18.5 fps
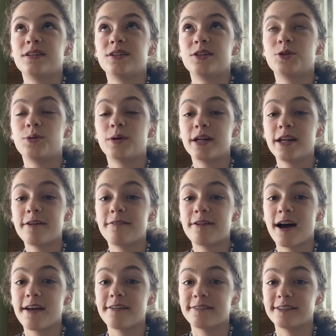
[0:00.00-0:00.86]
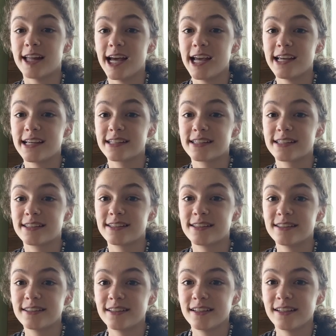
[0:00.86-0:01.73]
25 likes,
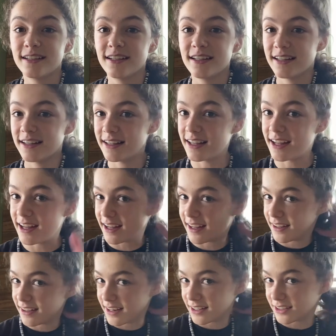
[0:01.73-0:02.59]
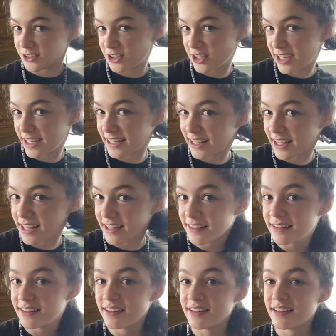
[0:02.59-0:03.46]
then I'll try it
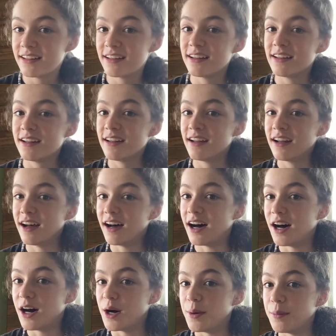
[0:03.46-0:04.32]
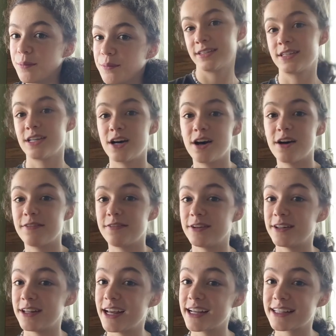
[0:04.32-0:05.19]
again. Um, so if
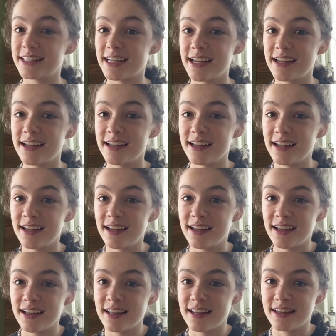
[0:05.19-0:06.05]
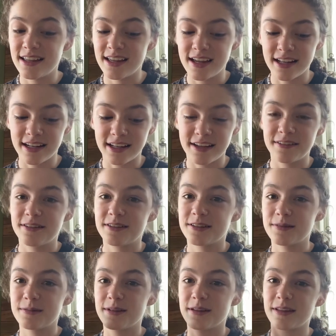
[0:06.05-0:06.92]
you liked it, then give,
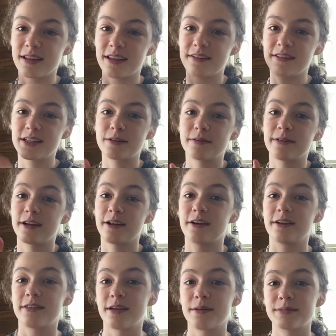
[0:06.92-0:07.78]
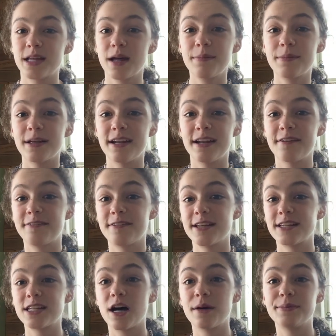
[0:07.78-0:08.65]
give this video a thumbs up. And if
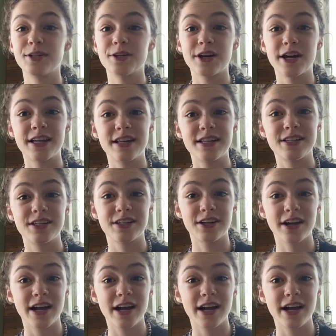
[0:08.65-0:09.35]
this helps you get into your